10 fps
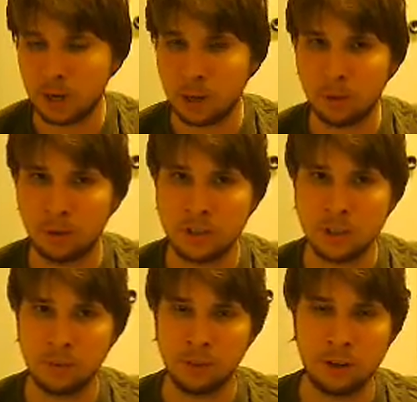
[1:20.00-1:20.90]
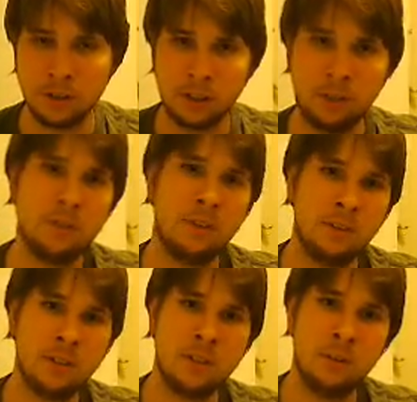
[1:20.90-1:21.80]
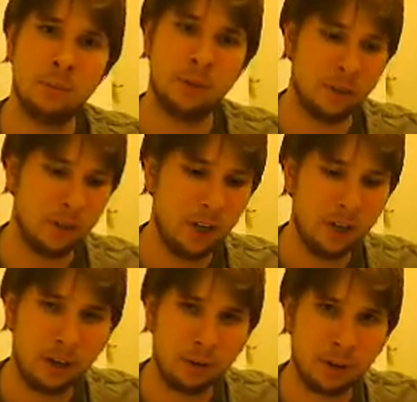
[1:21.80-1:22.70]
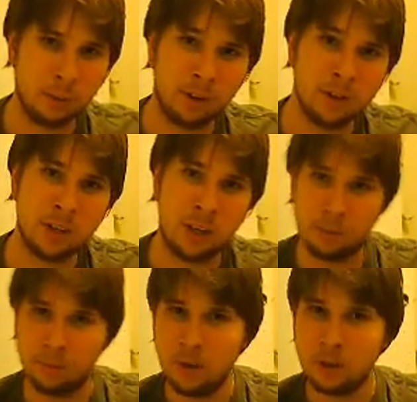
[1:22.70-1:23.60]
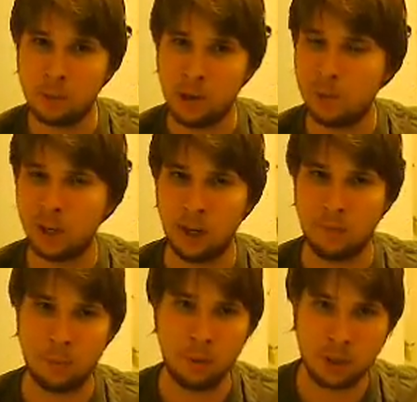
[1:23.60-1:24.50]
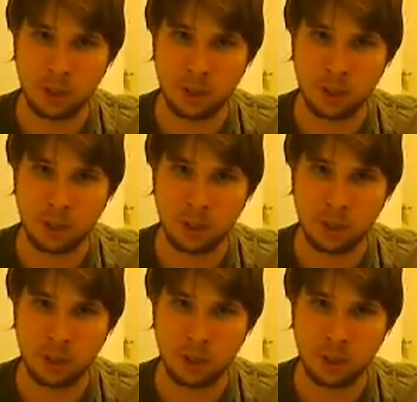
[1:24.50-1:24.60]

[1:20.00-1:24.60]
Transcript: popular as some of the other titles on the system, but I'd recommend this game. You could probably pick it up for pretty